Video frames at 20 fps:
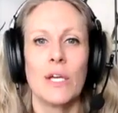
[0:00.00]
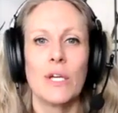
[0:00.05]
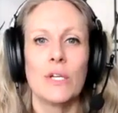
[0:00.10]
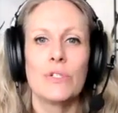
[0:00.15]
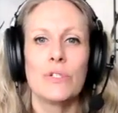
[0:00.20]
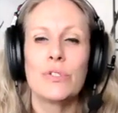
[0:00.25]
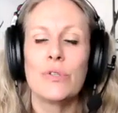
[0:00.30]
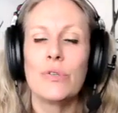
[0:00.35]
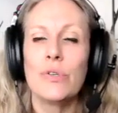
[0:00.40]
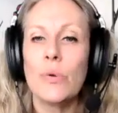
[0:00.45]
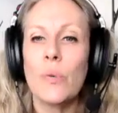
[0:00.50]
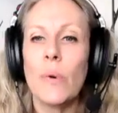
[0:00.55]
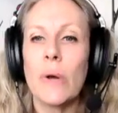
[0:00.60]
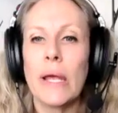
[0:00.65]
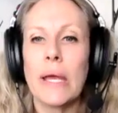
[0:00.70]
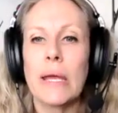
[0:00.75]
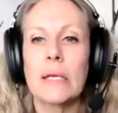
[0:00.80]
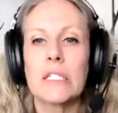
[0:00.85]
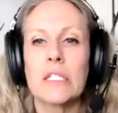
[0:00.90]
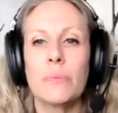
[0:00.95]
Due to what
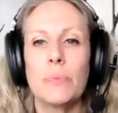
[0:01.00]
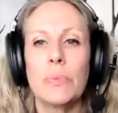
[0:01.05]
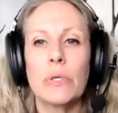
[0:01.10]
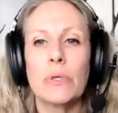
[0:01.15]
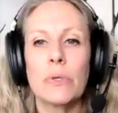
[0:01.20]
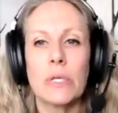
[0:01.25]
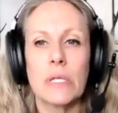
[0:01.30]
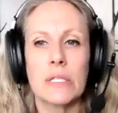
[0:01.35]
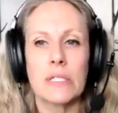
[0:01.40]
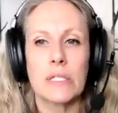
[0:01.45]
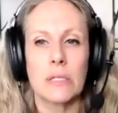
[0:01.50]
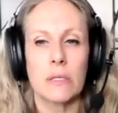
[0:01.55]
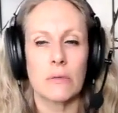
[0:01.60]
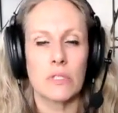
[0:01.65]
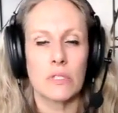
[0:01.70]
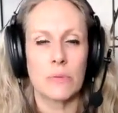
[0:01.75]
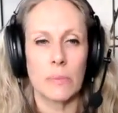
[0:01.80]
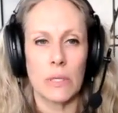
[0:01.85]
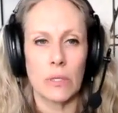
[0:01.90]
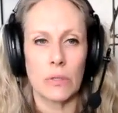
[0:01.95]
I experienced in
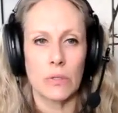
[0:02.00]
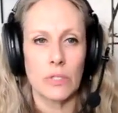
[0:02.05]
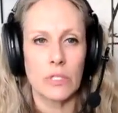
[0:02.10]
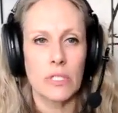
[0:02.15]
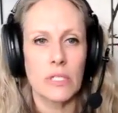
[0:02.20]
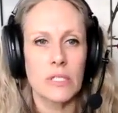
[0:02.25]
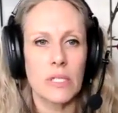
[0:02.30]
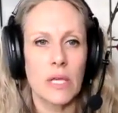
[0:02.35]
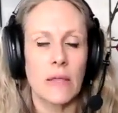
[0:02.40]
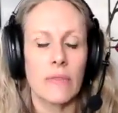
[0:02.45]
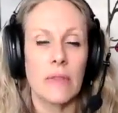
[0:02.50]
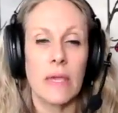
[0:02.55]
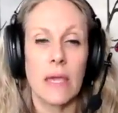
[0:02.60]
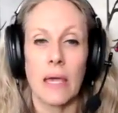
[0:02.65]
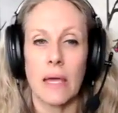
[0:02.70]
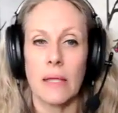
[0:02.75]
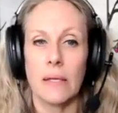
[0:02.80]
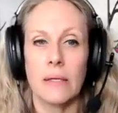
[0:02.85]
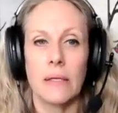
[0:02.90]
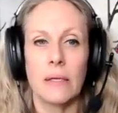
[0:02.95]
those marriages and the
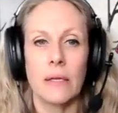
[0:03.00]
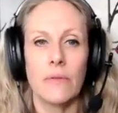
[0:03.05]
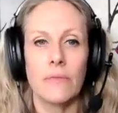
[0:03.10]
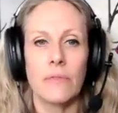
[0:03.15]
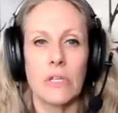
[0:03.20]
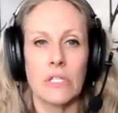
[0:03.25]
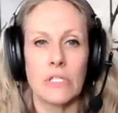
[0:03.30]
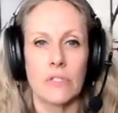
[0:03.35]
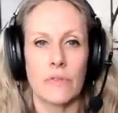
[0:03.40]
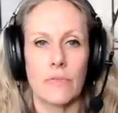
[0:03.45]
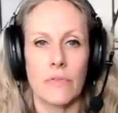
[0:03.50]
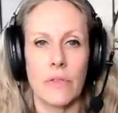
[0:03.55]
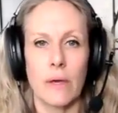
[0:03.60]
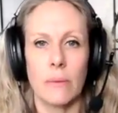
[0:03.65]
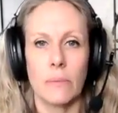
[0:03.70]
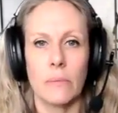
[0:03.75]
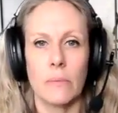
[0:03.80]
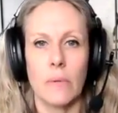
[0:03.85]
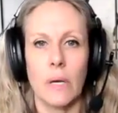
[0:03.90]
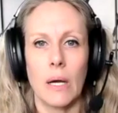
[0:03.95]
ending of each of
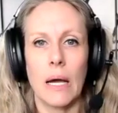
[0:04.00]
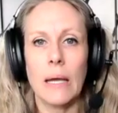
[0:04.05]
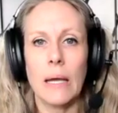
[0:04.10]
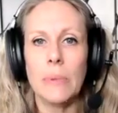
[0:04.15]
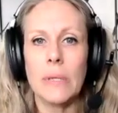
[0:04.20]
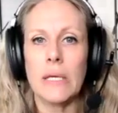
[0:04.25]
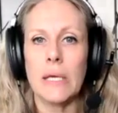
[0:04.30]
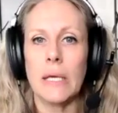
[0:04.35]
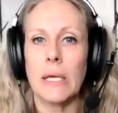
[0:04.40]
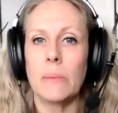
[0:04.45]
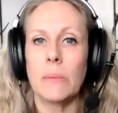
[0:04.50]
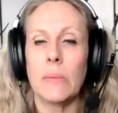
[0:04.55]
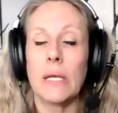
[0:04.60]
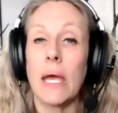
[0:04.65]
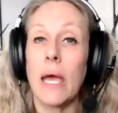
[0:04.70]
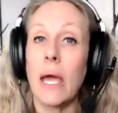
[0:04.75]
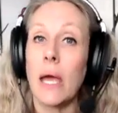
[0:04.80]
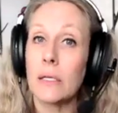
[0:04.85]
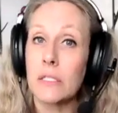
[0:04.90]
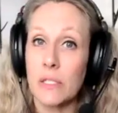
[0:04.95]
them, I became an
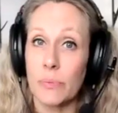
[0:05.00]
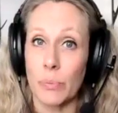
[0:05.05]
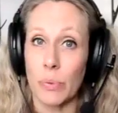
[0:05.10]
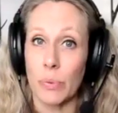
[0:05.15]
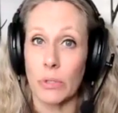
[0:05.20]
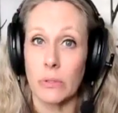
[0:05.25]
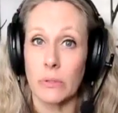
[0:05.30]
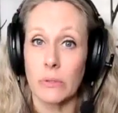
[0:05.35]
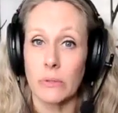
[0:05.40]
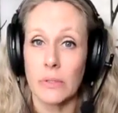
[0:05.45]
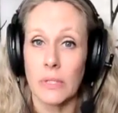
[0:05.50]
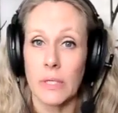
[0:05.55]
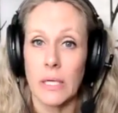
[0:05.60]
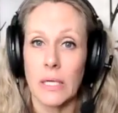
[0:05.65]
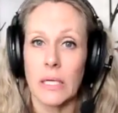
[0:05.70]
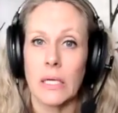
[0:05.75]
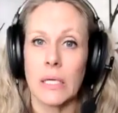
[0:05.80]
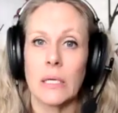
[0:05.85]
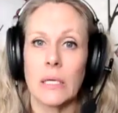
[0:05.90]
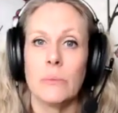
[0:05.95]
expert
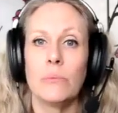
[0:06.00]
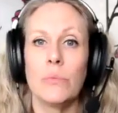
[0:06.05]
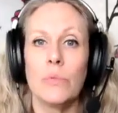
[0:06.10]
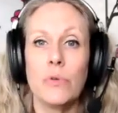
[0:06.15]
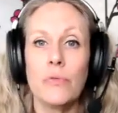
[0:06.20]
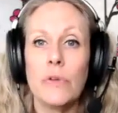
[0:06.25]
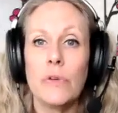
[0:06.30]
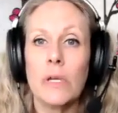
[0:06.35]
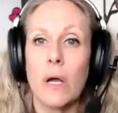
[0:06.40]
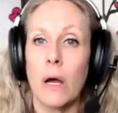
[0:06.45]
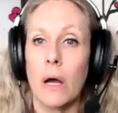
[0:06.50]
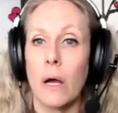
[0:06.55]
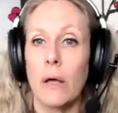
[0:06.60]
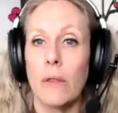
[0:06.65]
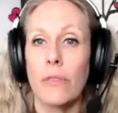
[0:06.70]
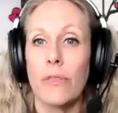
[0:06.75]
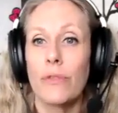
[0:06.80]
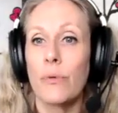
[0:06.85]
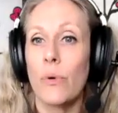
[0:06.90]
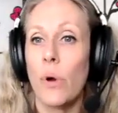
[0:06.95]
in moving
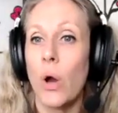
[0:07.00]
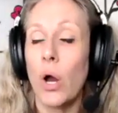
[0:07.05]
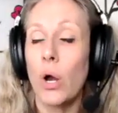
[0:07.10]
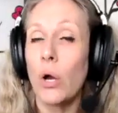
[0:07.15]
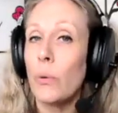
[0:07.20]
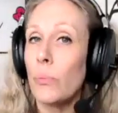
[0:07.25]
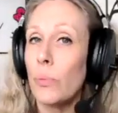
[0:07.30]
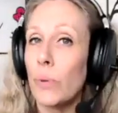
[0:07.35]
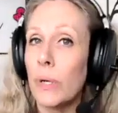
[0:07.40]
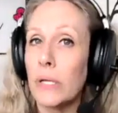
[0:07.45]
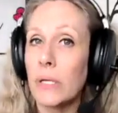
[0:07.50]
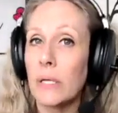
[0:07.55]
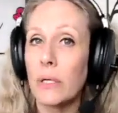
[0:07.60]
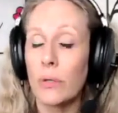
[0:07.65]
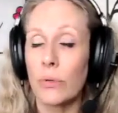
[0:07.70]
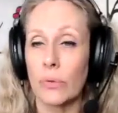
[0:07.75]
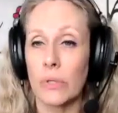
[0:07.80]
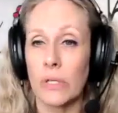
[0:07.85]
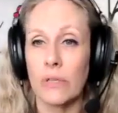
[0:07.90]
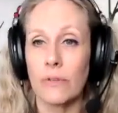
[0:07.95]
on through heartbreak and
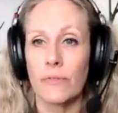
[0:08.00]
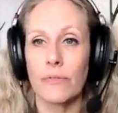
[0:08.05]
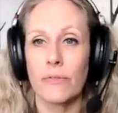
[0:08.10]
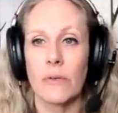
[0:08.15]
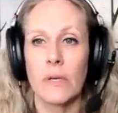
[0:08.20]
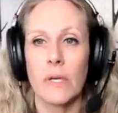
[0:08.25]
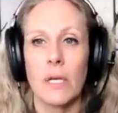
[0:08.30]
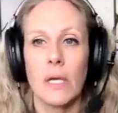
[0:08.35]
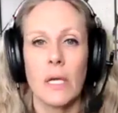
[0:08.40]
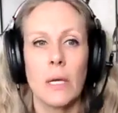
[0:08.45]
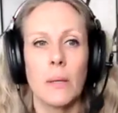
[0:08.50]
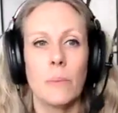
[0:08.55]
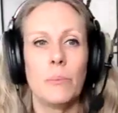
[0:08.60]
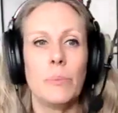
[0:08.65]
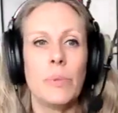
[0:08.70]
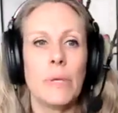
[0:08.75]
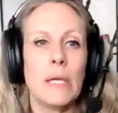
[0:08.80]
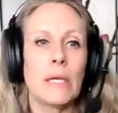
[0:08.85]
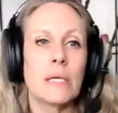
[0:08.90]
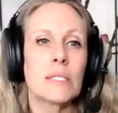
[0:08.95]
grief,
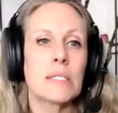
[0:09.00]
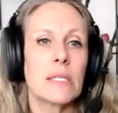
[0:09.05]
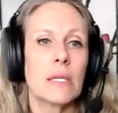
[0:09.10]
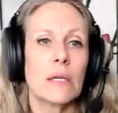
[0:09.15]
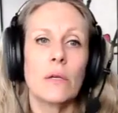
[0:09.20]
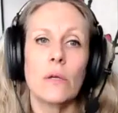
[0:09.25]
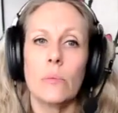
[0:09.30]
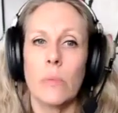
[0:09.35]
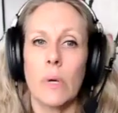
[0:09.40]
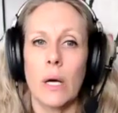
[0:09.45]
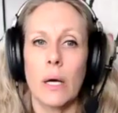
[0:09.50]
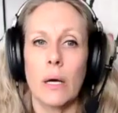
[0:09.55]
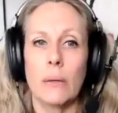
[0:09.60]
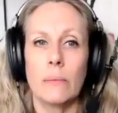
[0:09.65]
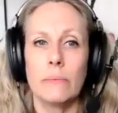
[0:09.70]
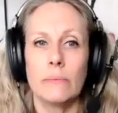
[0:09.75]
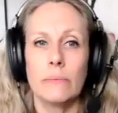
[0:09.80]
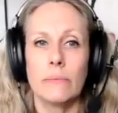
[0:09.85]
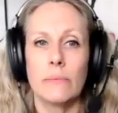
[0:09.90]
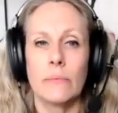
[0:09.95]
being a single
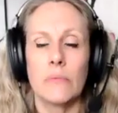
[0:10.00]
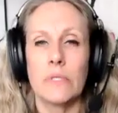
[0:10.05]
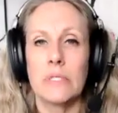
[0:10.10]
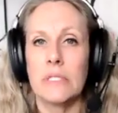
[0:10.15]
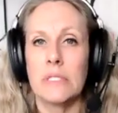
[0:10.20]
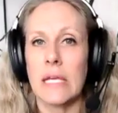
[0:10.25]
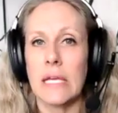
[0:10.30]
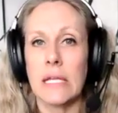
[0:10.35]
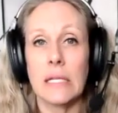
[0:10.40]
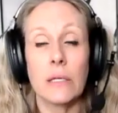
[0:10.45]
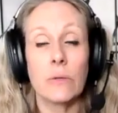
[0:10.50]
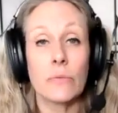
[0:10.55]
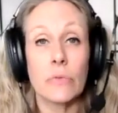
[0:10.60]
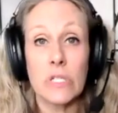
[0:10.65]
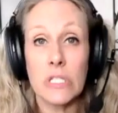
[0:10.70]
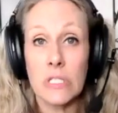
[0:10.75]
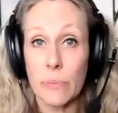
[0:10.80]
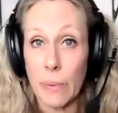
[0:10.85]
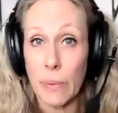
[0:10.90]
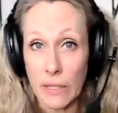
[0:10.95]
mom, dating
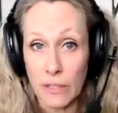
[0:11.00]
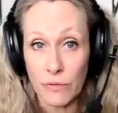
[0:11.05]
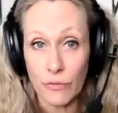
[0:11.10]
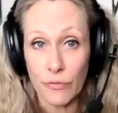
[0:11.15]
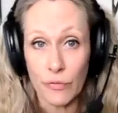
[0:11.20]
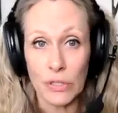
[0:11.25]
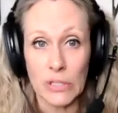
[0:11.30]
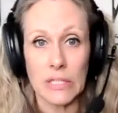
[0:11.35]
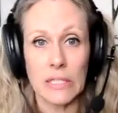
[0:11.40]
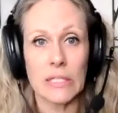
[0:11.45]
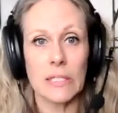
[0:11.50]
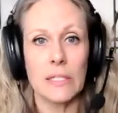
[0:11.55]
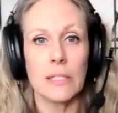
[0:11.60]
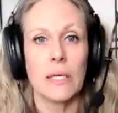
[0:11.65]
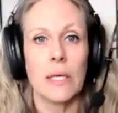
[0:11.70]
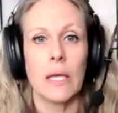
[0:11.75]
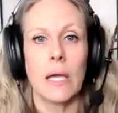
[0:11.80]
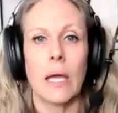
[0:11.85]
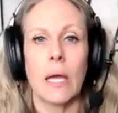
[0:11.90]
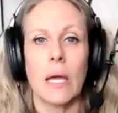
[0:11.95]
respectfully,
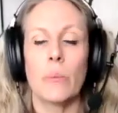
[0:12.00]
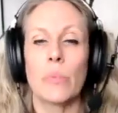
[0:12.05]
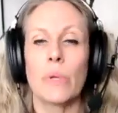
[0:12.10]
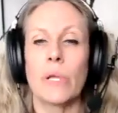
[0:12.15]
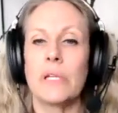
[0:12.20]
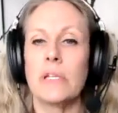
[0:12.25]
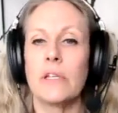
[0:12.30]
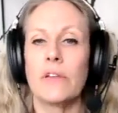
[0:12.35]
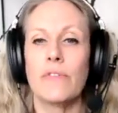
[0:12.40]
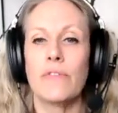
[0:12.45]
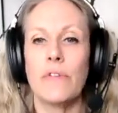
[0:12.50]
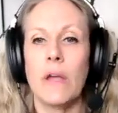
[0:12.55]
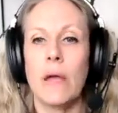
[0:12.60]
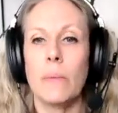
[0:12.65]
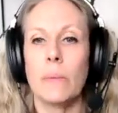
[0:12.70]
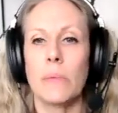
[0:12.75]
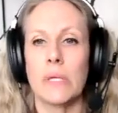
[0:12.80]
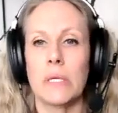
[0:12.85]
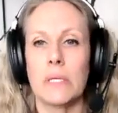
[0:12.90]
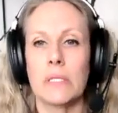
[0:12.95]
and blending
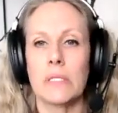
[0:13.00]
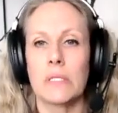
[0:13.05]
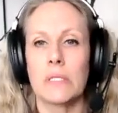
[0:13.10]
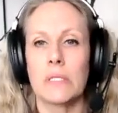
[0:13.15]
families.